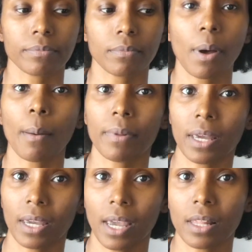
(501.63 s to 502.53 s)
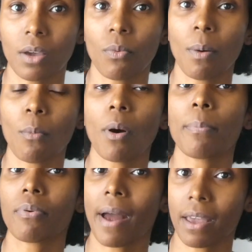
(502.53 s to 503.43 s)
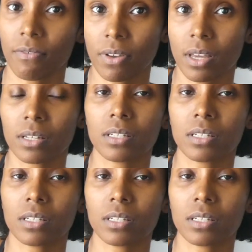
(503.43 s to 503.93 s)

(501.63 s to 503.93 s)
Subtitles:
public, and they want more private